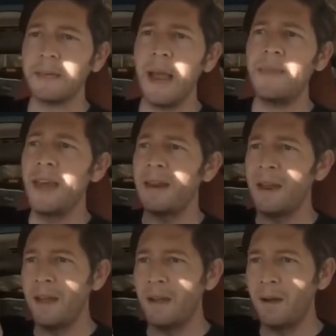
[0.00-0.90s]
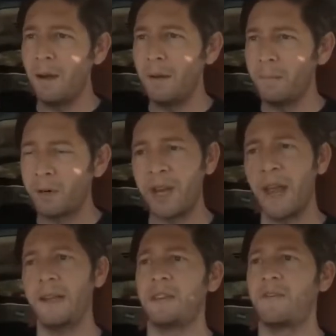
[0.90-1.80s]
And then
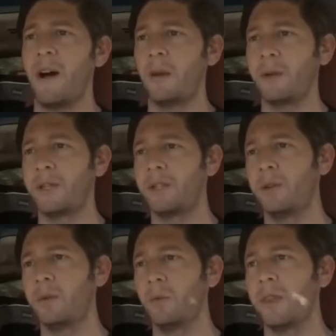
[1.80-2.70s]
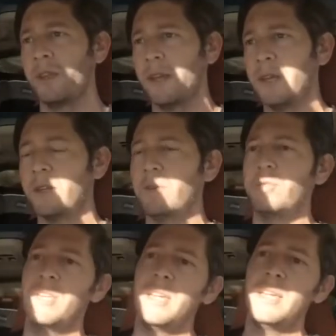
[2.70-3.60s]
Mercedes is following suit with the
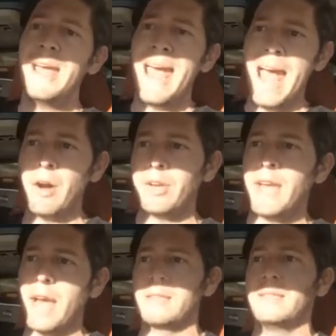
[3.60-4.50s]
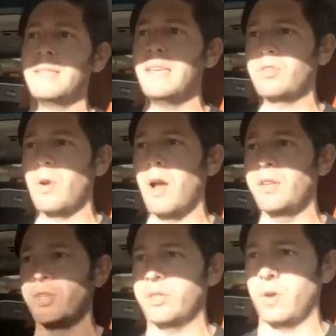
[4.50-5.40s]
EQC. Audi has its
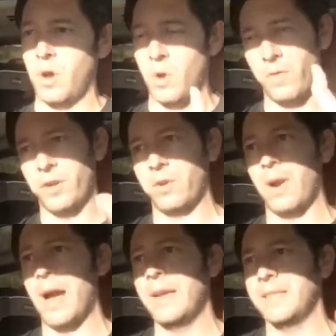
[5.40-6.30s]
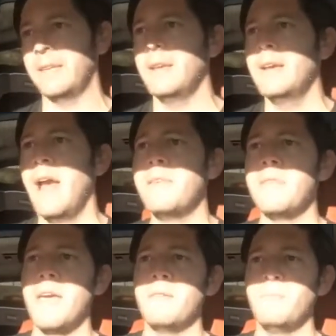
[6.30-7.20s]
e-tron just over the horizon.
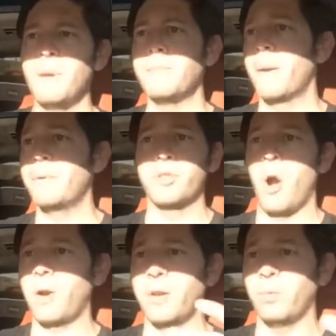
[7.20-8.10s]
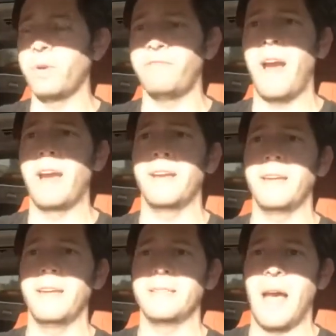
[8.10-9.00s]
And then BMW is already
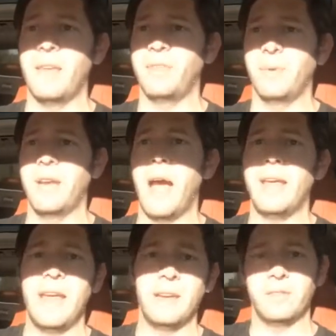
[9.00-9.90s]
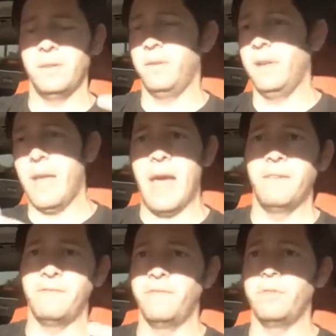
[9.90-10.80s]
refining its i3 and i8 to
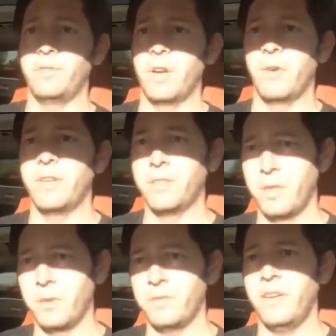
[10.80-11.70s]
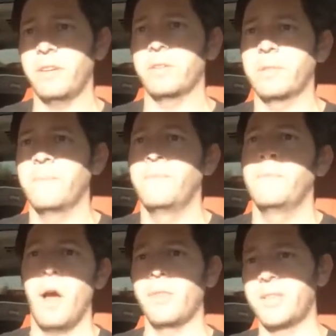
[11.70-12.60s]
add future generations to those vehicles.
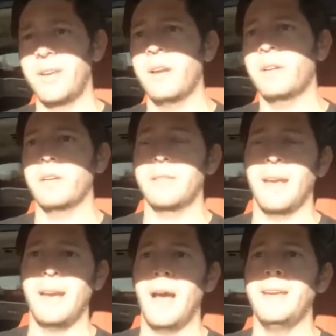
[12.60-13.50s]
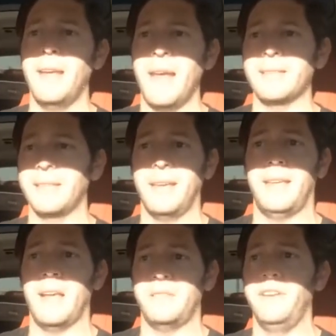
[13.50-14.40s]
On the standard car side, Hyundai has a
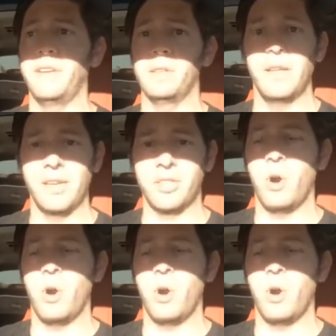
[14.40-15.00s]
kick-ass vehicle in its